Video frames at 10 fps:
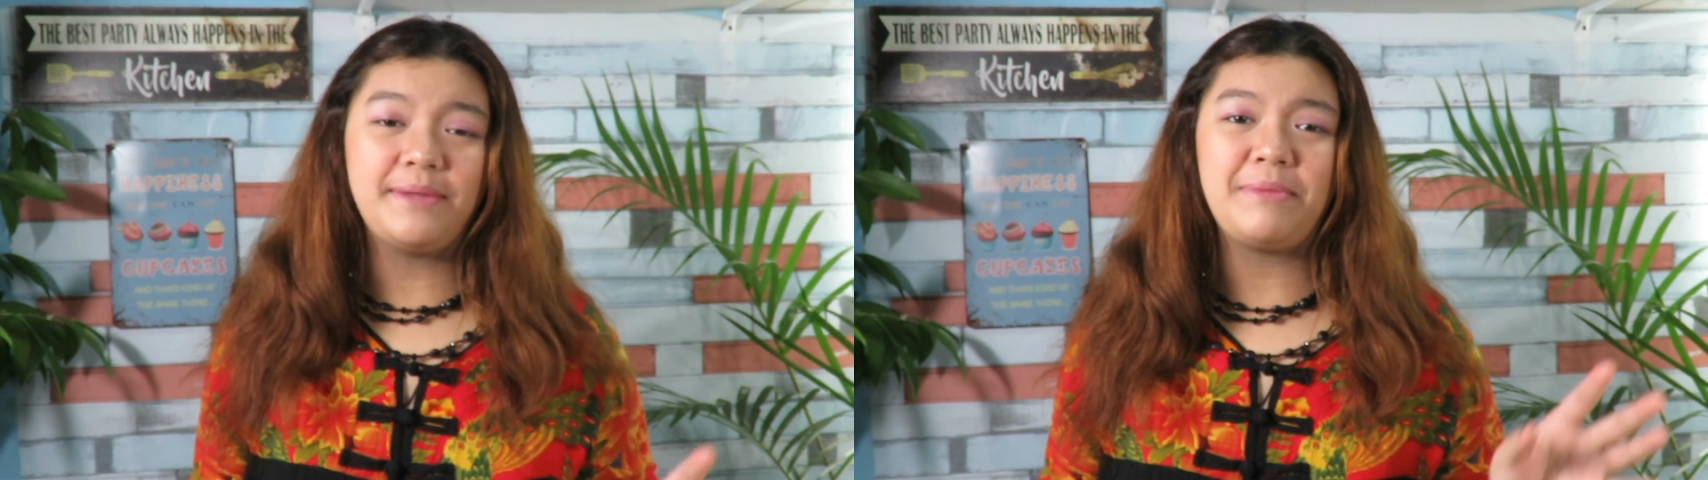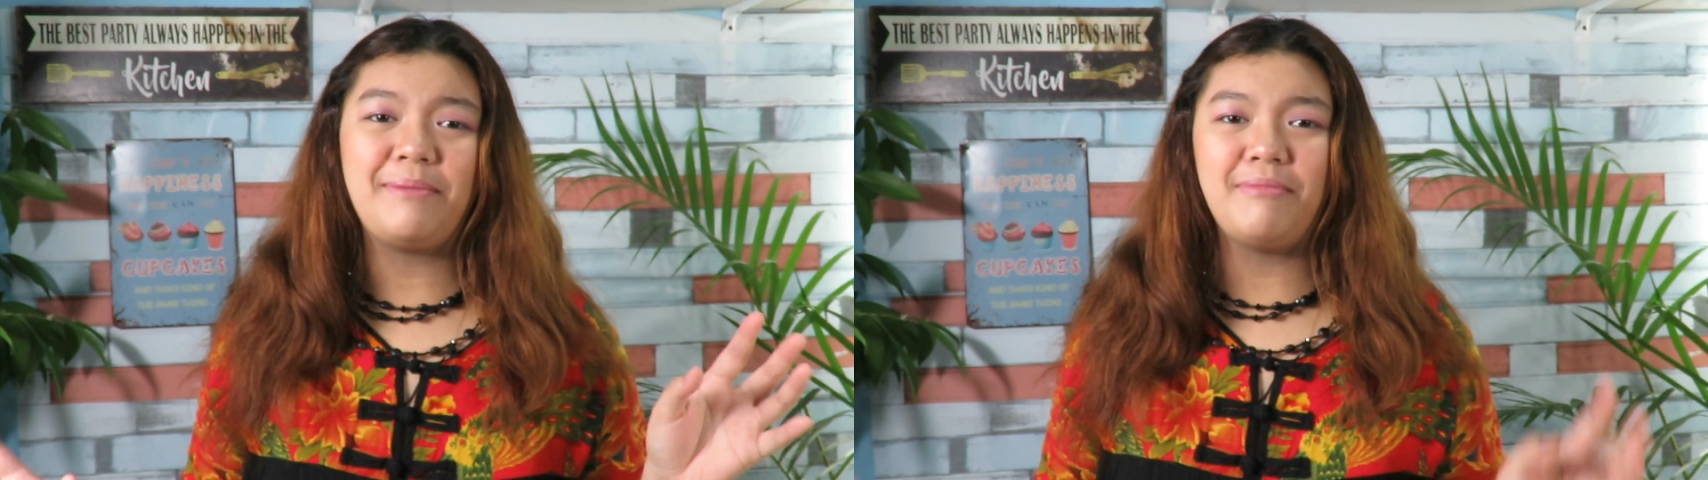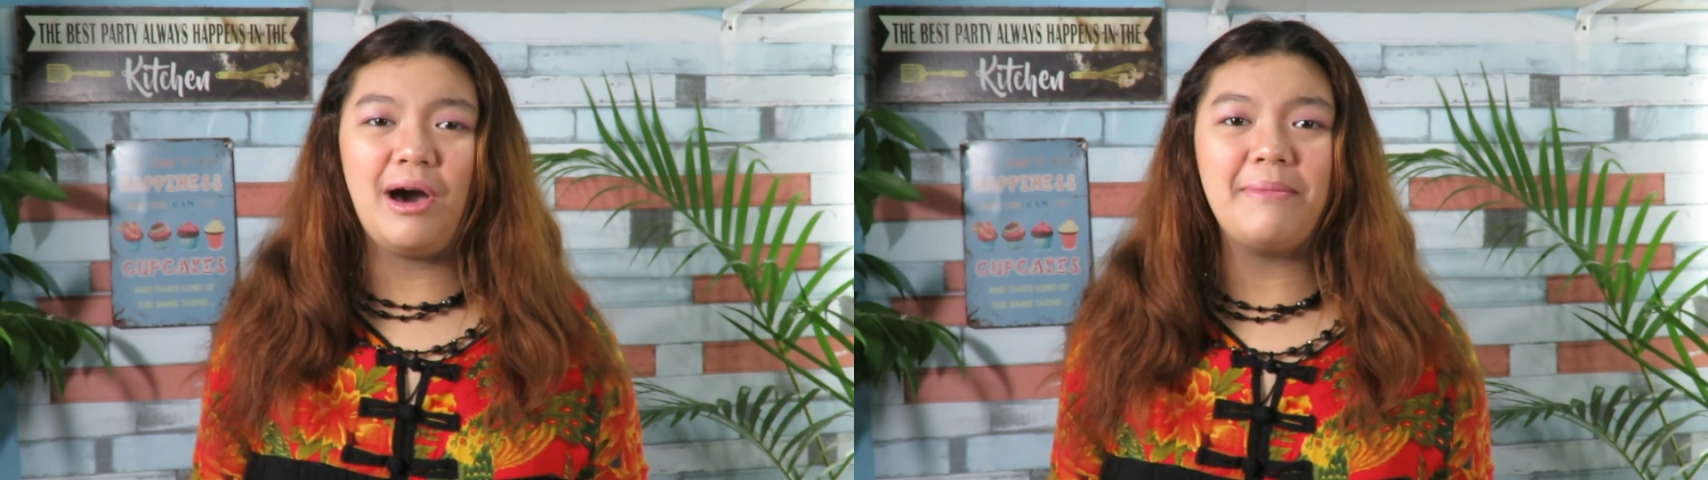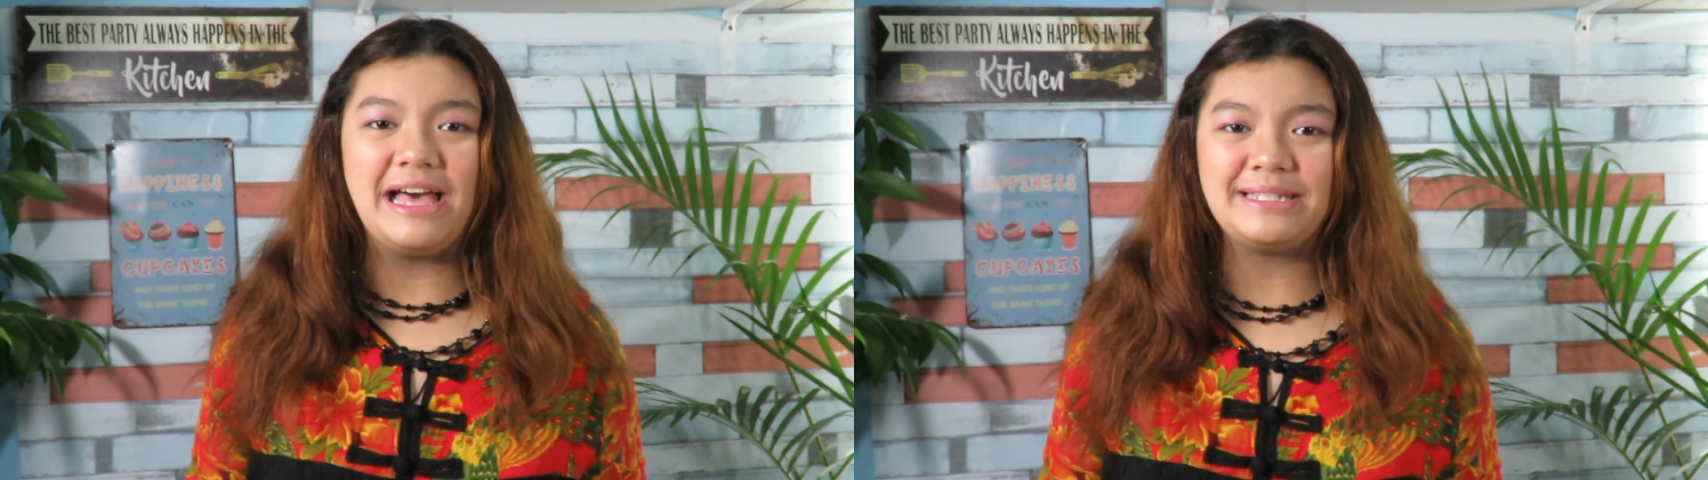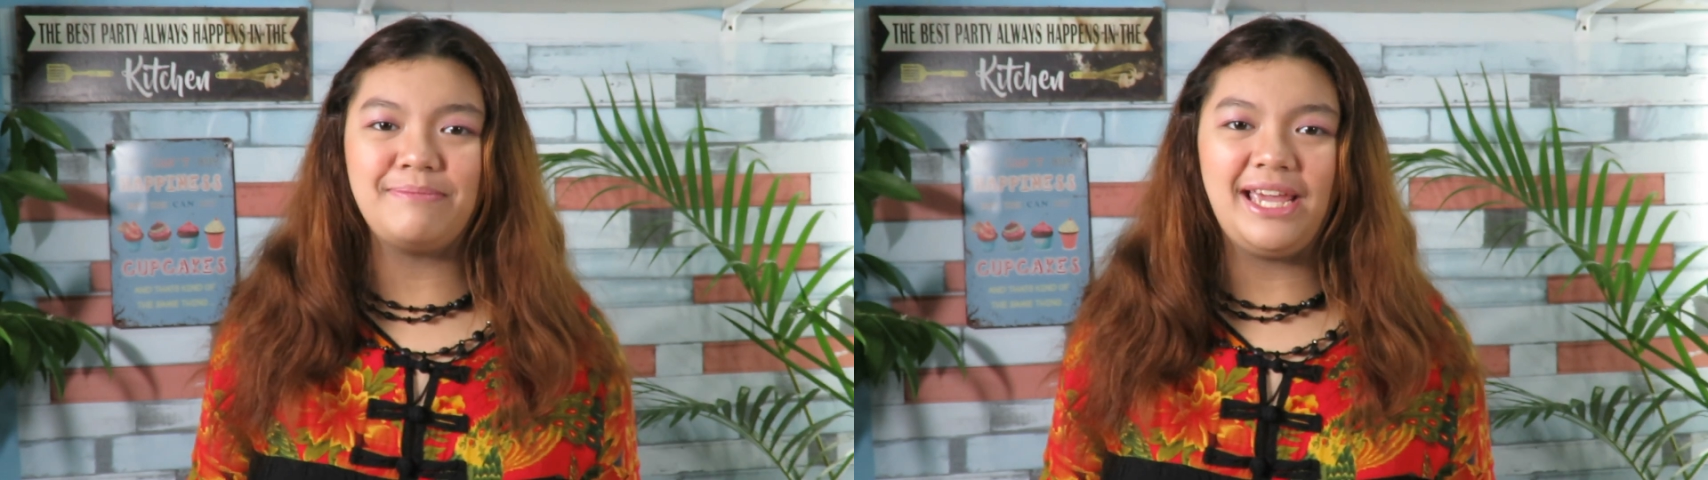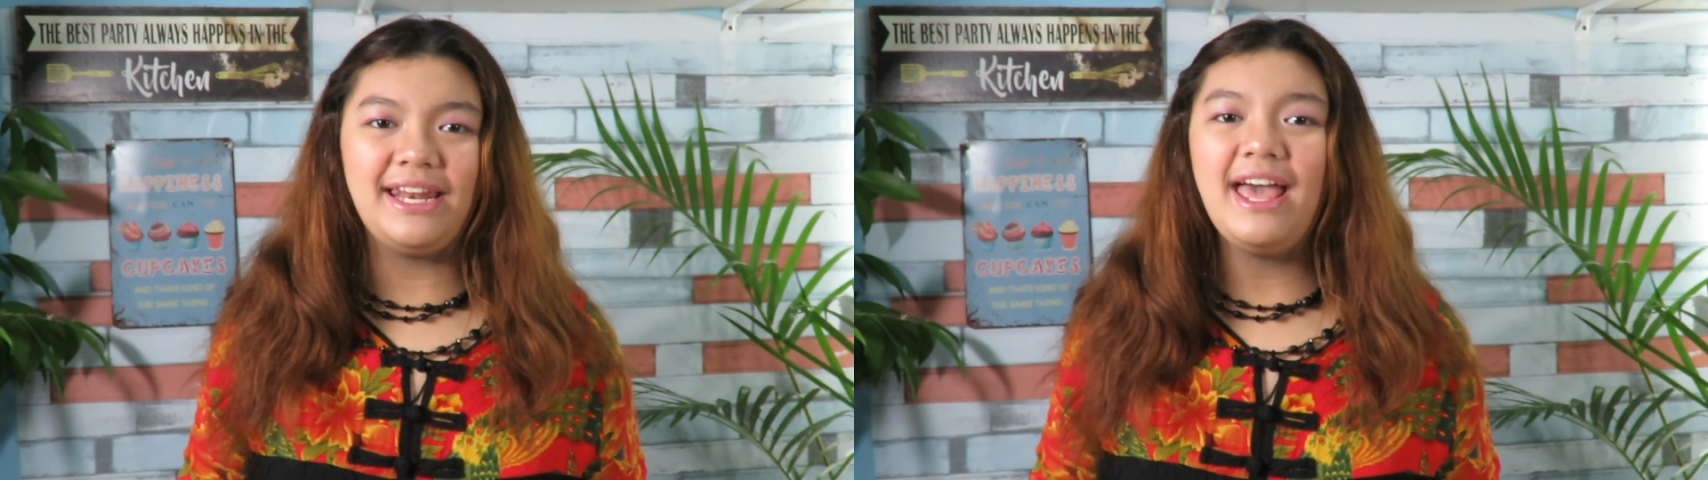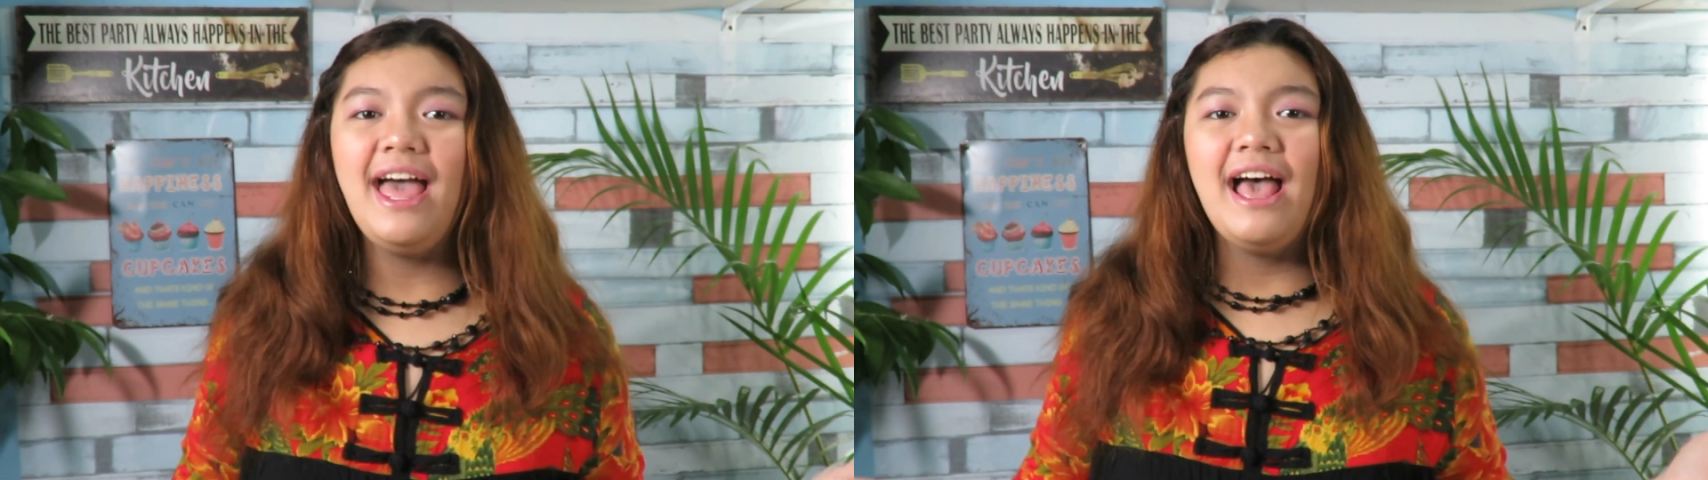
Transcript: that my mom has made